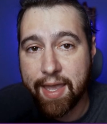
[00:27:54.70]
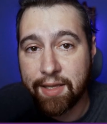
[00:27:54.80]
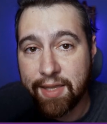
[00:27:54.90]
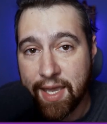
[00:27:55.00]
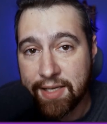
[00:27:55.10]

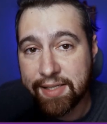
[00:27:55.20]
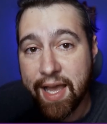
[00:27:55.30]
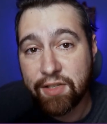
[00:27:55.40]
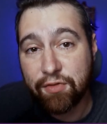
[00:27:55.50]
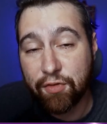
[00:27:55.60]
thanks
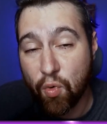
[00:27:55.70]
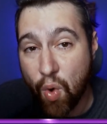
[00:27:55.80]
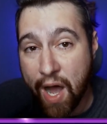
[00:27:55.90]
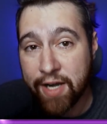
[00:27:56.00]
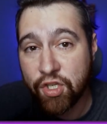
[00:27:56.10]
guys for
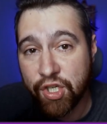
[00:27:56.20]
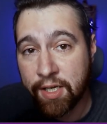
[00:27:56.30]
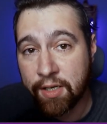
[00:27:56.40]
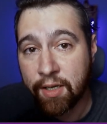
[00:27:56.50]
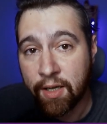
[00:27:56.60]

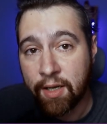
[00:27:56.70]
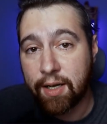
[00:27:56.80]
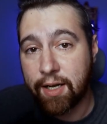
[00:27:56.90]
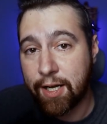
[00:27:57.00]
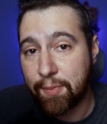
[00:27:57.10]
watching.
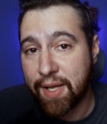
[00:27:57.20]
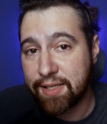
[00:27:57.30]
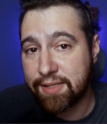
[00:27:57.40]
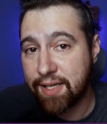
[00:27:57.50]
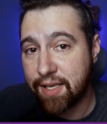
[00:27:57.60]
Like I
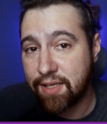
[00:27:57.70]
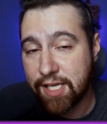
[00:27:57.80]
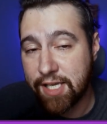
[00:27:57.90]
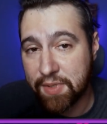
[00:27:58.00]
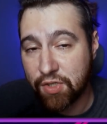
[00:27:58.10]
said, this
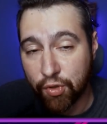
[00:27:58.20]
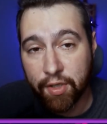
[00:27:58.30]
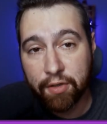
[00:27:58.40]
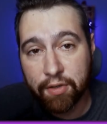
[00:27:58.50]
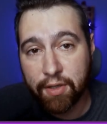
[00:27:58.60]
team is
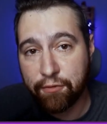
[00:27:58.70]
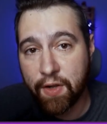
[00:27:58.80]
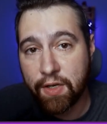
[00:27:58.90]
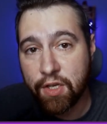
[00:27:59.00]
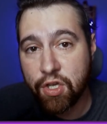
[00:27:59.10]
really, really
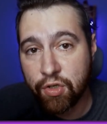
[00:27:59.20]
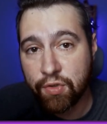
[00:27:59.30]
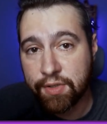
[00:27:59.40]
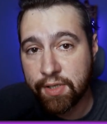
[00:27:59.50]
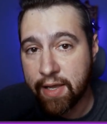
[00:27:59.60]
fun to
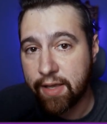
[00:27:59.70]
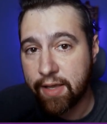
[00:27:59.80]
use. As